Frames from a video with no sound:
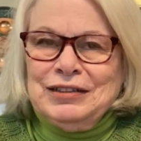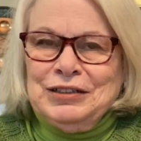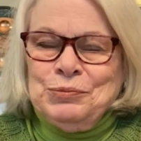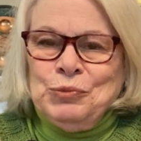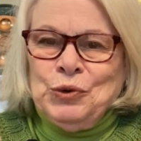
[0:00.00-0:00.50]

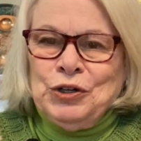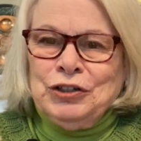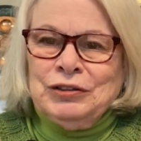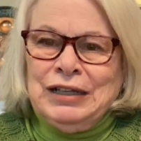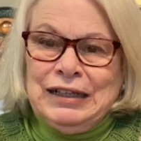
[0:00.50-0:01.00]

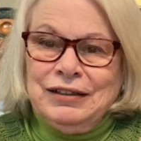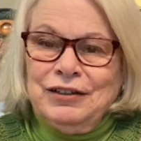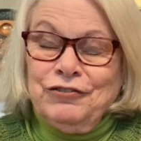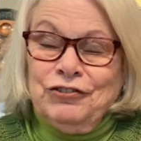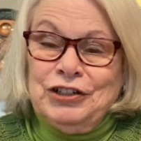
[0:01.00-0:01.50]
more likely
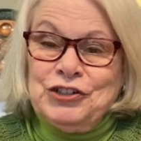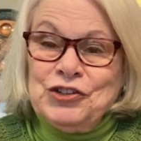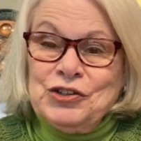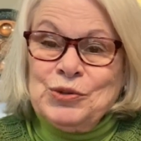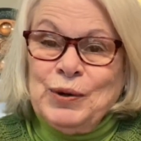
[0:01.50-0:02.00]
to finish
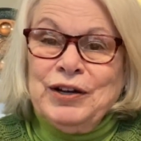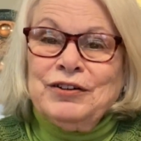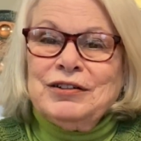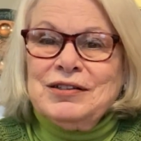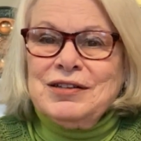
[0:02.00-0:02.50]
the
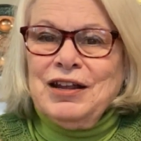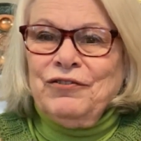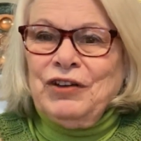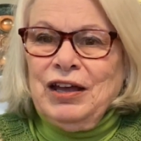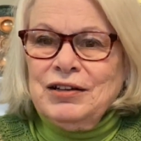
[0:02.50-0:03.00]
sweater instead
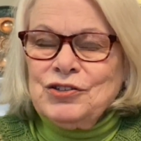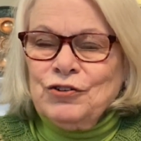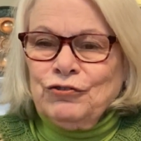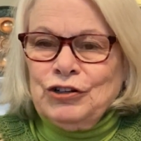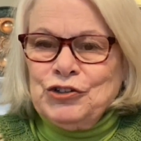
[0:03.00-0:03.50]
of getting so
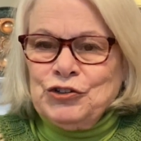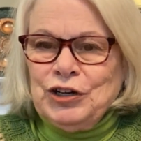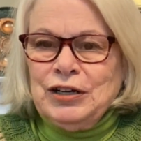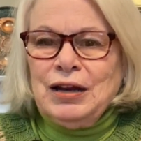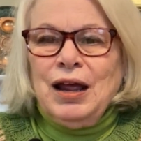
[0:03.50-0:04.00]

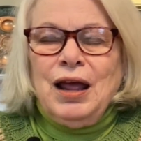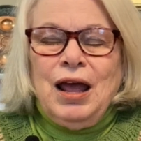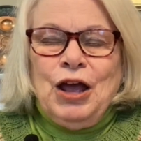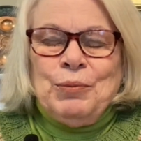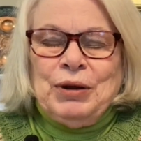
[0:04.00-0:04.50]
frustrated.
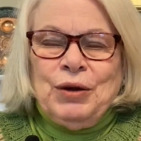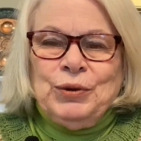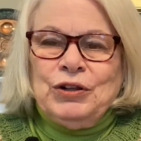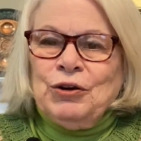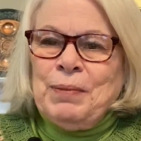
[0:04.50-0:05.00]
But I
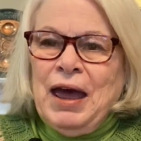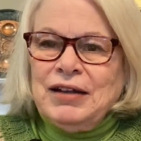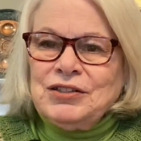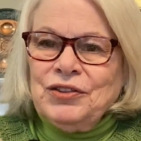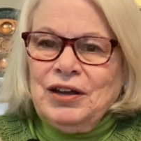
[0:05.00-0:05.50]
will go
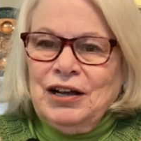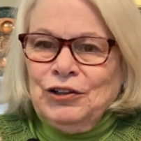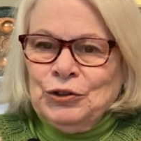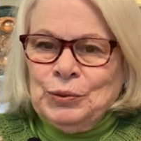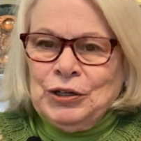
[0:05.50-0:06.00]
back to the
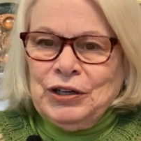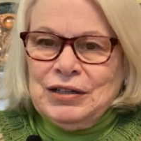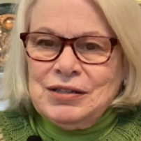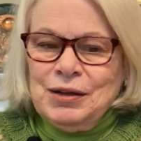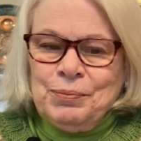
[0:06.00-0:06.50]
color work
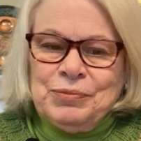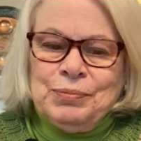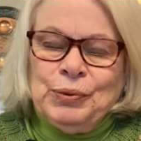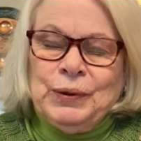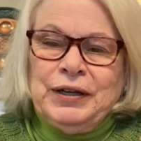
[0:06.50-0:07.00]
at some
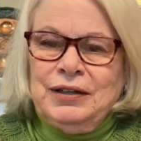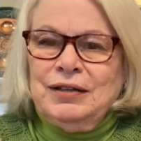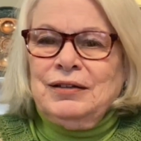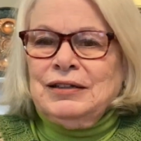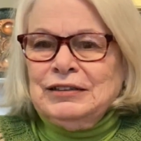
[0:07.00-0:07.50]
point
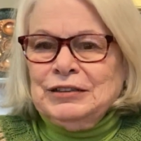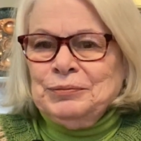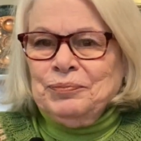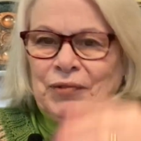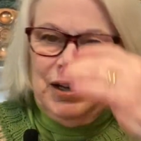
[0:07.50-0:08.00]

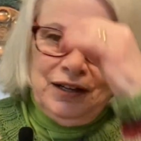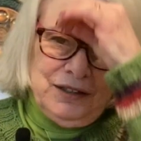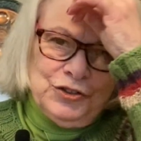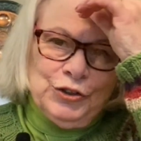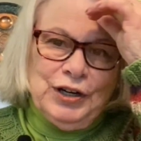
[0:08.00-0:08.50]

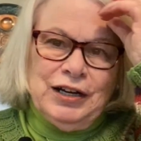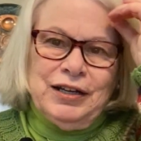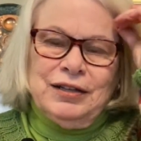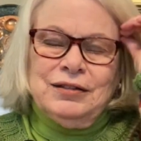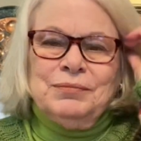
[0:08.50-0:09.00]
and
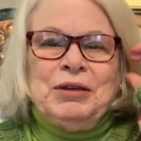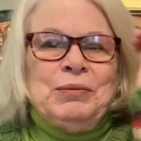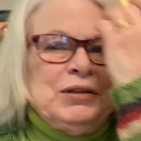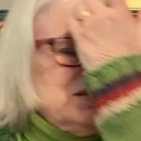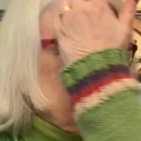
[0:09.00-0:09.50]
try
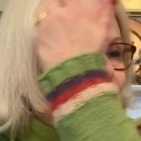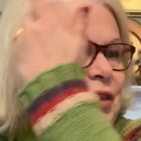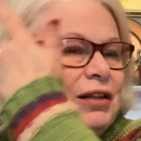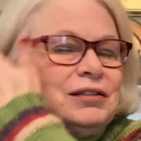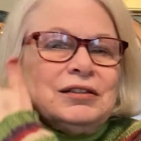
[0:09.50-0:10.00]
maybe
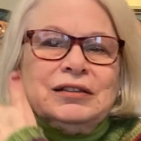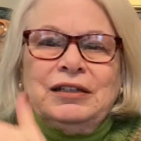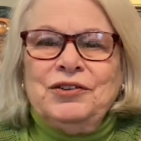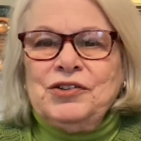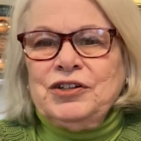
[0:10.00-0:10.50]
something a little
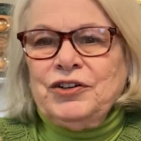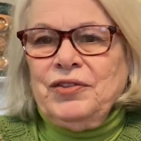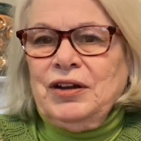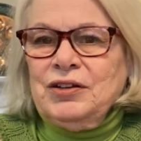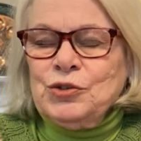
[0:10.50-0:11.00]
easier
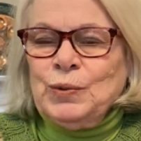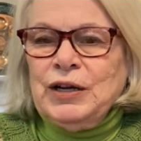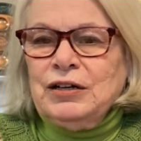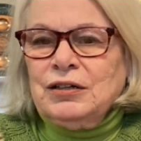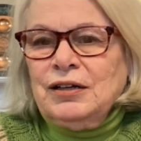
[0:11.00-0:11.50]
than a
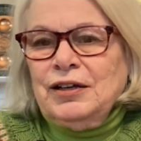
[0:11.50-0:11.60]
sweater.